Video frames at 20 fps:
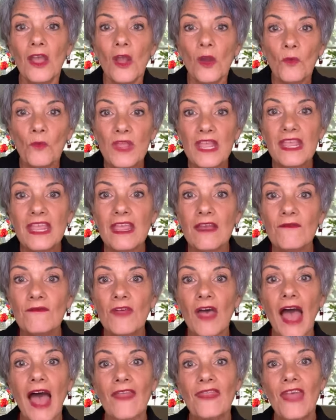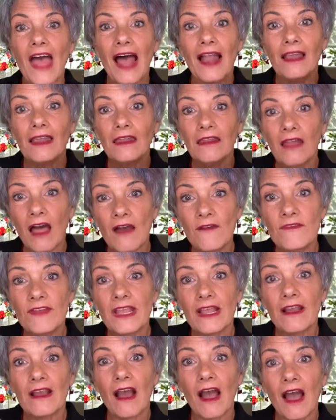We give that
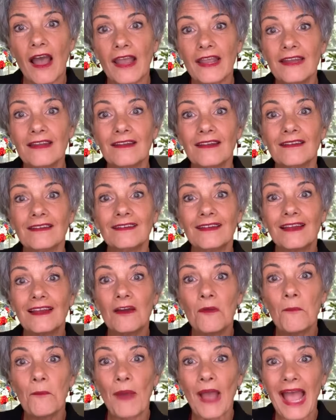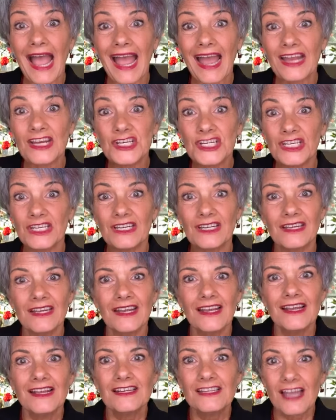loving kindness and compassion
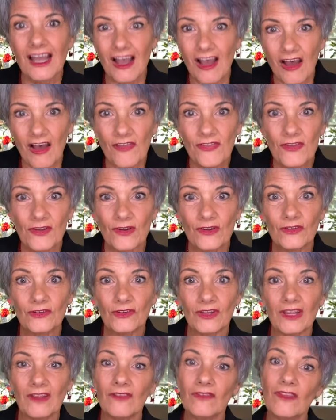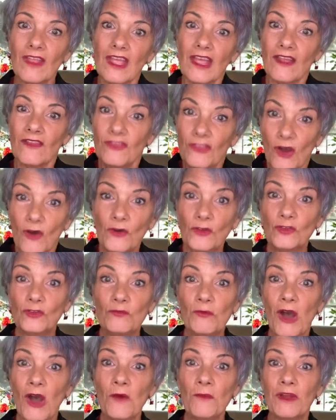to others in those
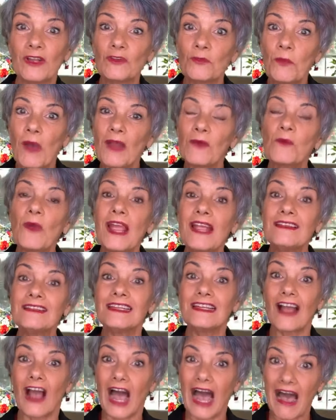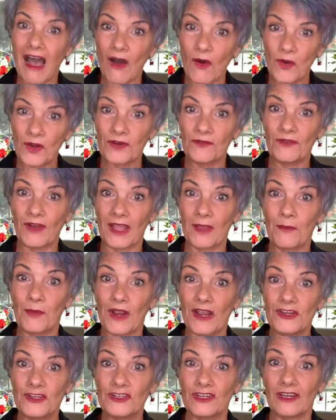moments by raising our
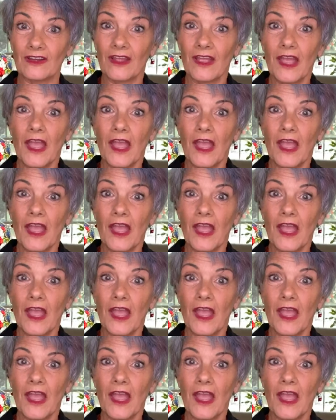vibration,